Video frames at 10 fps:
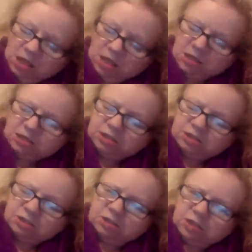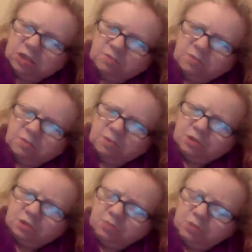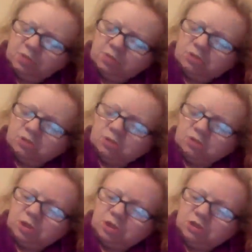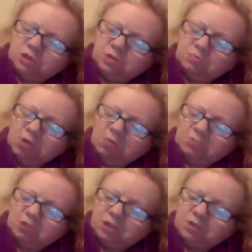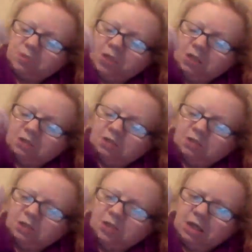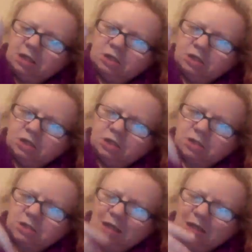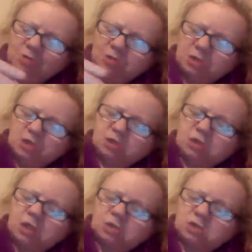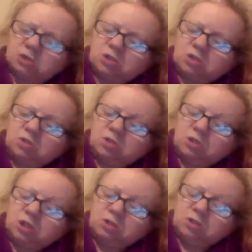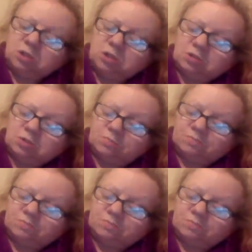It's evil and it's spiritual and it's just ramped up, and the negligence in housing statutory law, I know this.